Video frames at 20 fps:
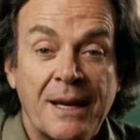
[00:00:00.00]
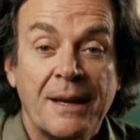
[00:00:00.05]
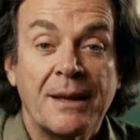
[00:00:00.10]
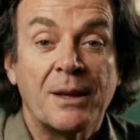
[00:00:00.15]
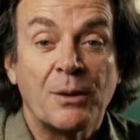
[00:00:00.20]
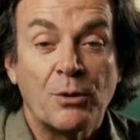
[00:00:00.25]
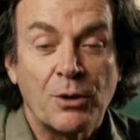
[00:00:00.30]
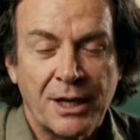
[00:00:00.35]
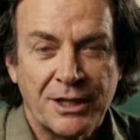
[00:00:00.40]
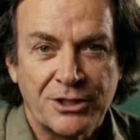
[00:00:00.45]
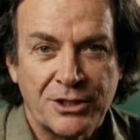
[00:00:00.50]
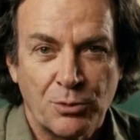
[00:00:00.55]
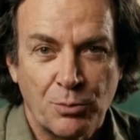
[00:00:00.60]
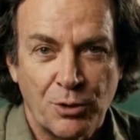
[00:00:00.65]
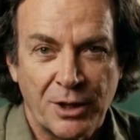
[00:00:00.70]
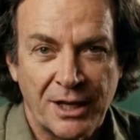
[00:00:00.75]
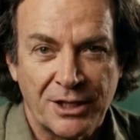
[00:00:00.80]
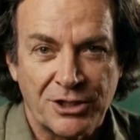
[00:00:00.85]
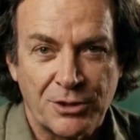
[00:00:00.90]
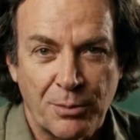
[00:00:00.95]
The reason
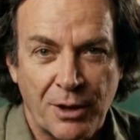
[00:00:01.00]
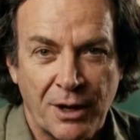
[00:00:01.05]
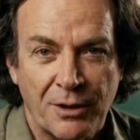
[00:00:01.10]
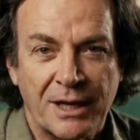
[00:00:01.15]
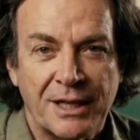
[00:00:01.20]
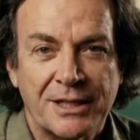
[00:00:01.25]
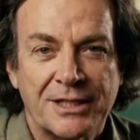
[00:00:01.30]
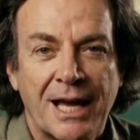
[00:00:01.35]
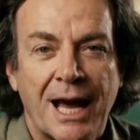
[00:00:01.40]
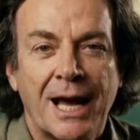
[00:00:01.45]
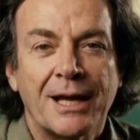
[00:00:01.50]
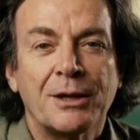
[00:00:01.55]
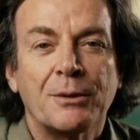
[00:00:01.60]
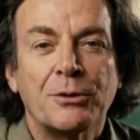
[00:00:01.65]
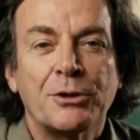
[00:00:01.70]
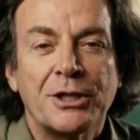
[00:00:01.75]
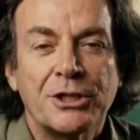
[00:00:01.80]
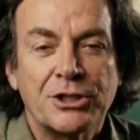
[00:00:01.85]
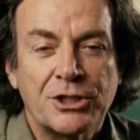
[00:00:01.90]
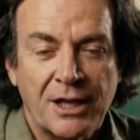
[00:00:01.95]
we experience
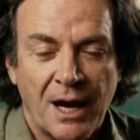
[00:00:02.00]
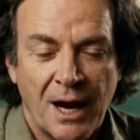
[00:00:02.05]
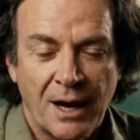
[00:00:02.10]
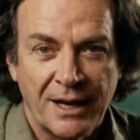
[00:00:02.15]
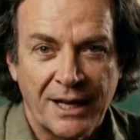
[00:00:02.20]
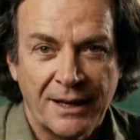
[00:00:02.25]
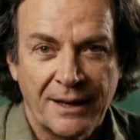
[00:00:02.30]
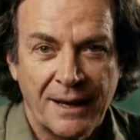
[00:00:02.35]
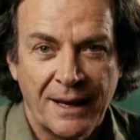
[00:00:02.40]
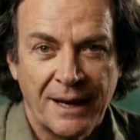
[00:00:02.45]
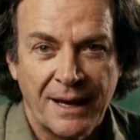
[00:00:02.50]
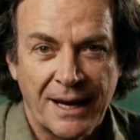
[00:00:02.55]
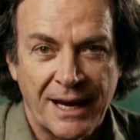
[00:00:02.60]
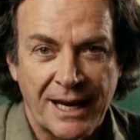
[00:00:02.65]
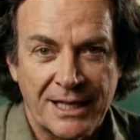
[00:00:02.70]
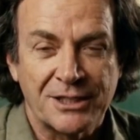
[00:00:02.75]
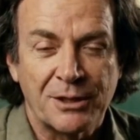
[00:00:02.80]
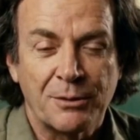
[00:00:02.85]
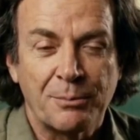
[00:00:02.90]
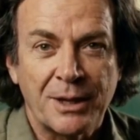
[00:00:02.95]
atoms as solid
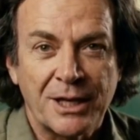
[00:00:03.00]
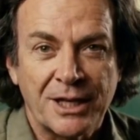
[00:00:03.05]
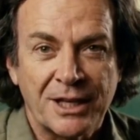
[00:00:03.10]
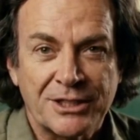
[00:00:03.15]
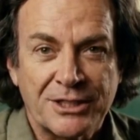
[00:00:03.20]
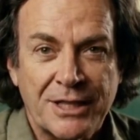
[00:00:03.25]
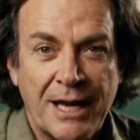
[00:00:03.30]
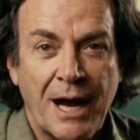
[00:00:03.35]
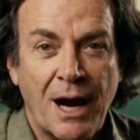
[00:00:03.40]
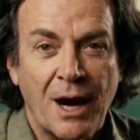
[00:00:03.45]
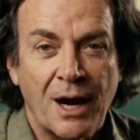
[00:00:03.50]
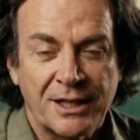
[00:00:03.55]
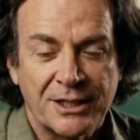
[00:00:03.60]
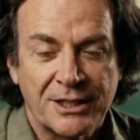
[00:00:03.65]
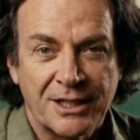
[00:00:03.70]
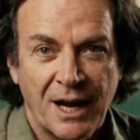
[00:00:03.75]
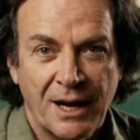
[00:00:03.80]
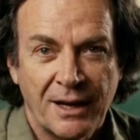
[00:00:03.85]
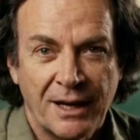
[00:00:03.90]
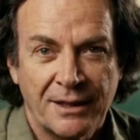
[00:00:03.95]
isn't because they are
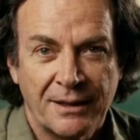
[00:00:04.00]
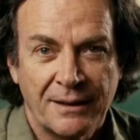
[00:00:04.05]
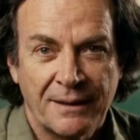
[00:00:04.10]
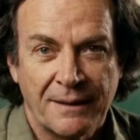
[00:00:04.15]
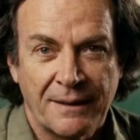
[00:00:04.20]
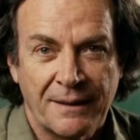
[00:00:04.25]
solid.